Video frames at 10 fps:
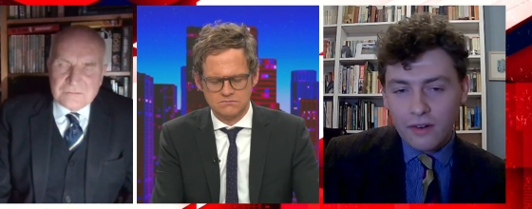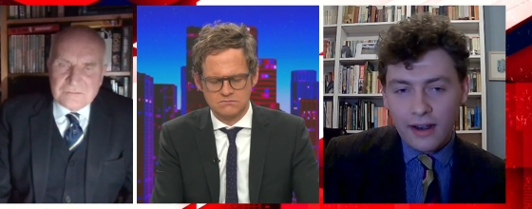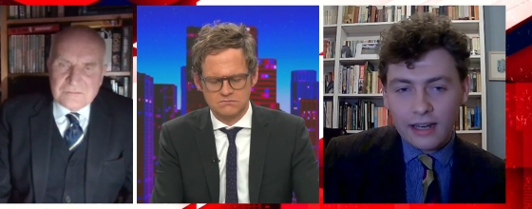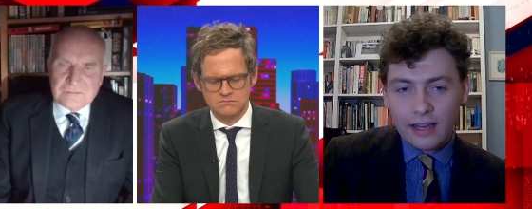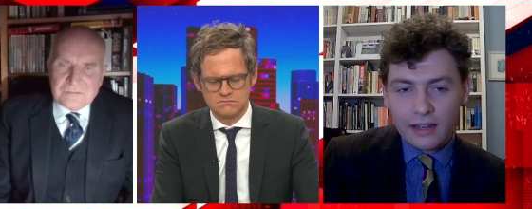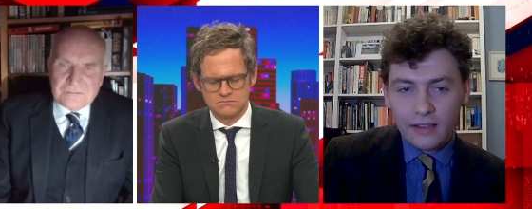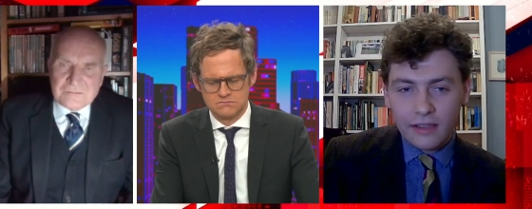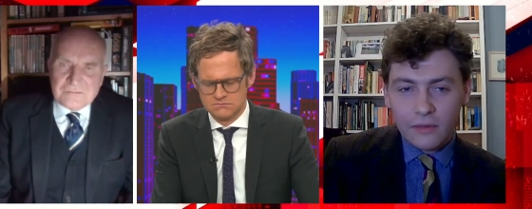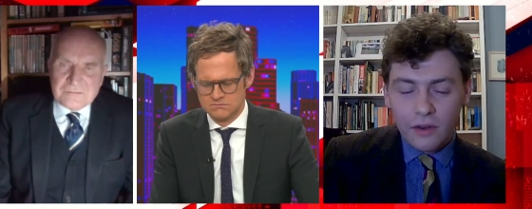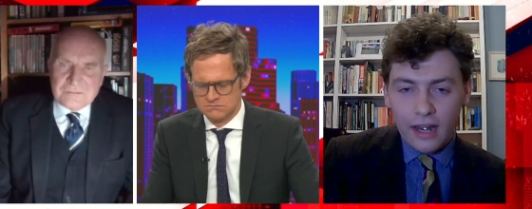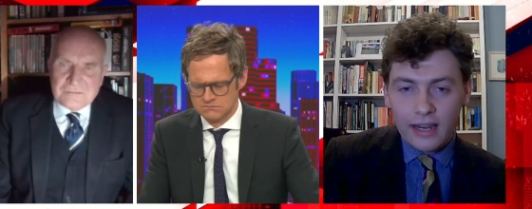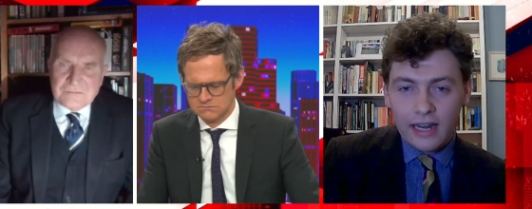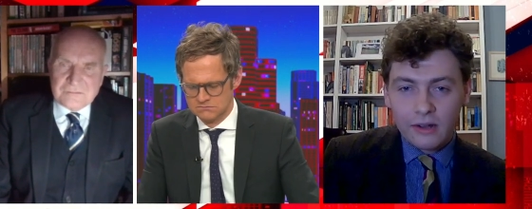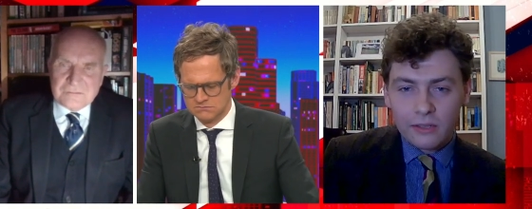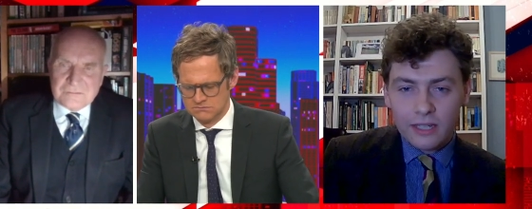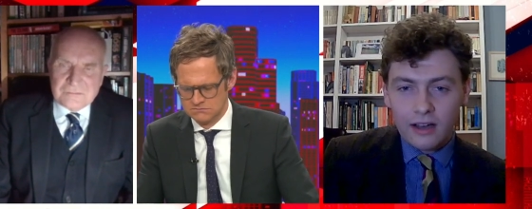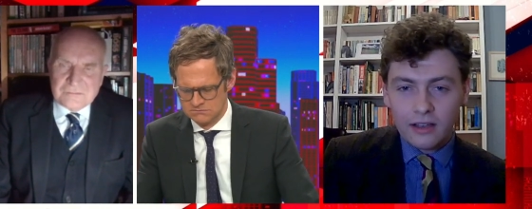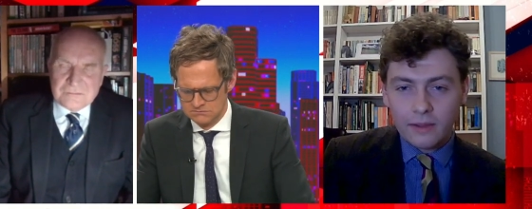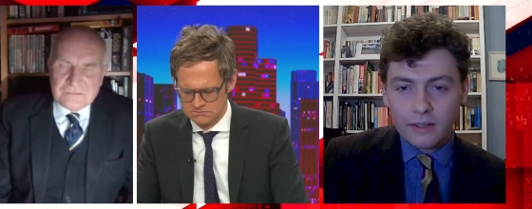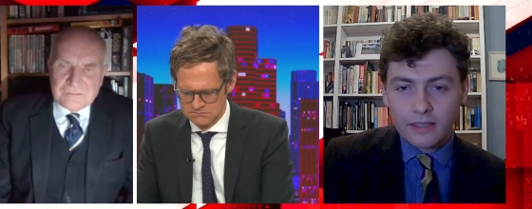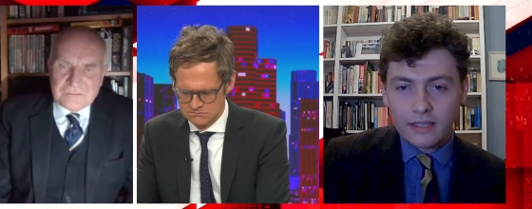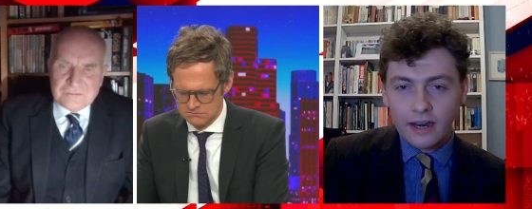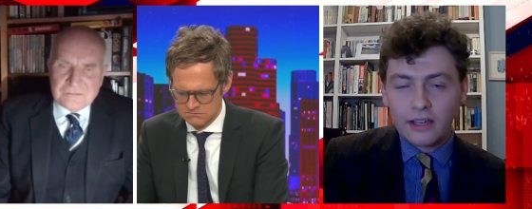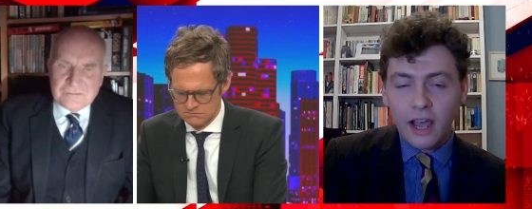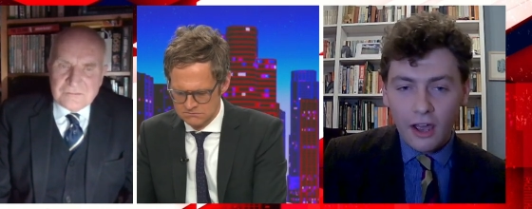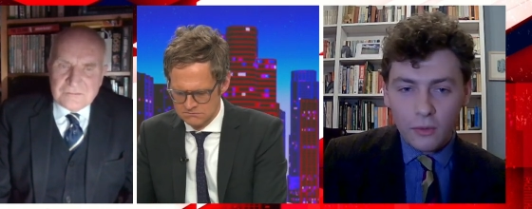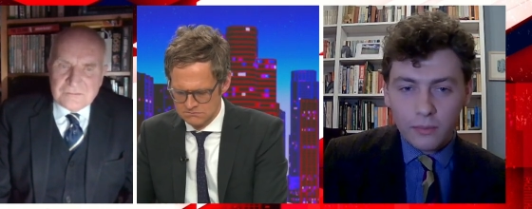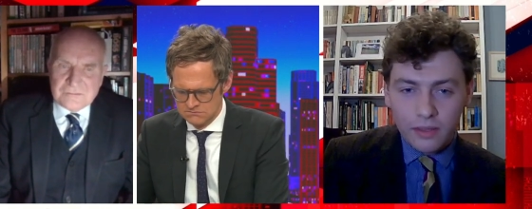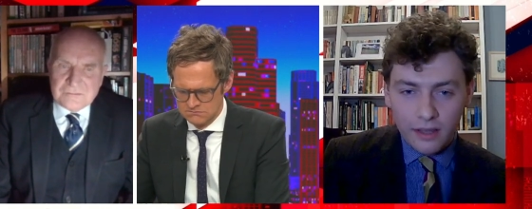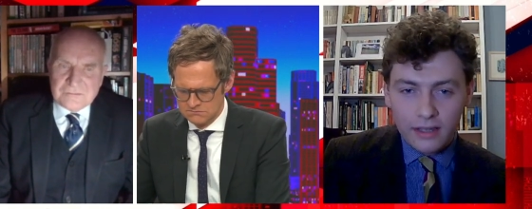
Speaker 1: then frankly, I don't think you've got any eloquent arguments. And I'd hope